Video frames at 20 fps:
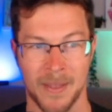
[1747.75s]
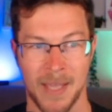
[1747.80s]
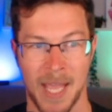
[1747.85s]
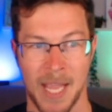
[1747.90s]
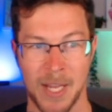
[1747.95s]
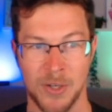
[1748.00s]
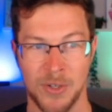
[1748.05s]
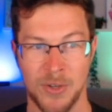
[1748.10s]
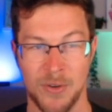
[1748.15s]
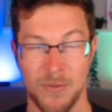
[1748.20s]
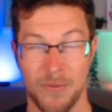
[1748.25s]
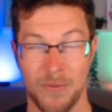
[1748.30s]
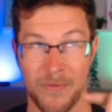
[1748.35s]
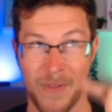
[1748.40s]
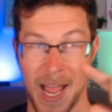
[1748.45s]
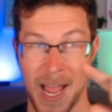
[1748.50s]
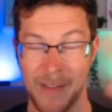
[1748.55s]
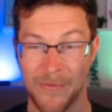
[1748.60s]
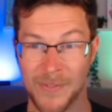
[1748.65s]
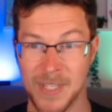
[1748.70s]
I could do
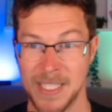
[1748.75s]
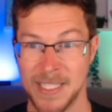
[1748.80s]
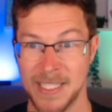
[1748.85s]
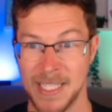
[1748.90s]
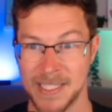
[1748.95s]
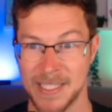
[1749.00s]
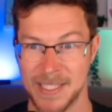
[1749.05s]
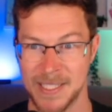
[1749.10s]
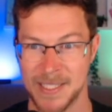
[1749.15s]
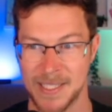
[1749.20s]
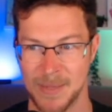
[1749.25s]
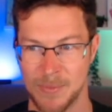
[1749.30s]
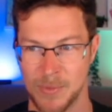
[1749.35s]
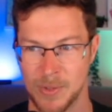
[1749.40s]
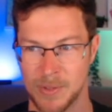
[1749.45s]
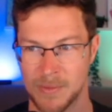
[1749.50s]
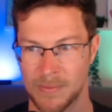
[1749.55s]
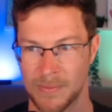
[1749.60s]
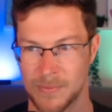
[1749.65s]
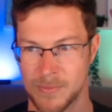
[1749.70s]
5d6 to
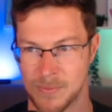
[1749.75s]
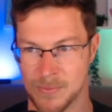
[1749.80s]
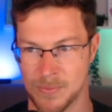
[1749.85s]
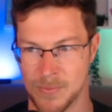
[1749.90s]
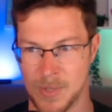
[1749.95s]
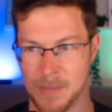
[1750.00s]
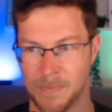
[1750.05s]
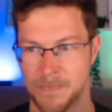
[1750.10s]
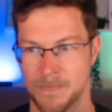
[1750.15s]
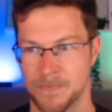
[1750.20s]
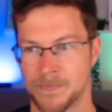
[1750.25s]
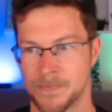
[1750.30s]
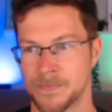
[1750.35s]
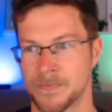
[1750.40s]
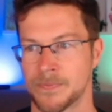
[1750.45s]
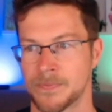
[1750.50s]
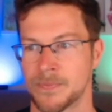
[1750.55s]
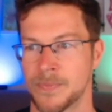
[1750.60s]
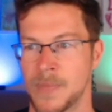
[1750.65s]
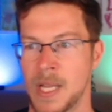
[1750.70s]
someone, right?
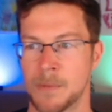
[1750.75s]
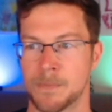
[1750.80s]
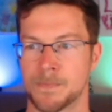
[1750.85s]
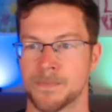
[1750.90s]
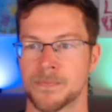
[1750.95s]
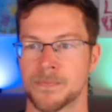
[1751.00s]
Now,